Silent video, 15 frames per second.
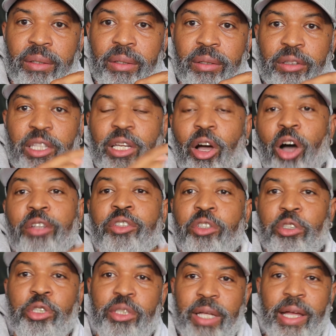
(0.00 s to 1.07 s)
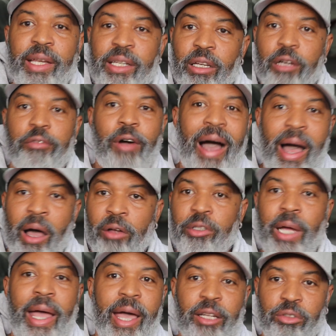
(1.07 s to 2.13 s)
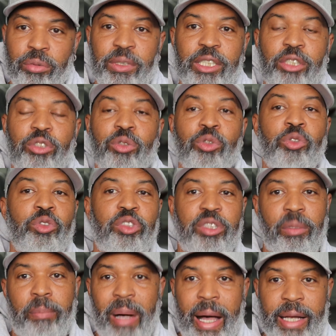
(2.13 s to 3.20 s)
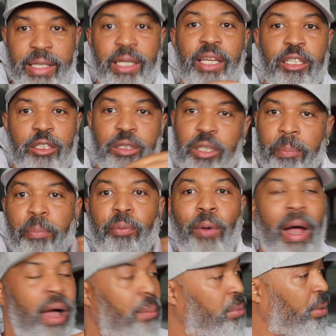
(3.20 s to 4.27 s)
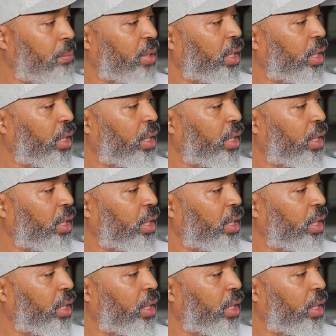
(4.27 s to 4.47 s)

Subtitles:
The understanding of how to actually use the body is the problem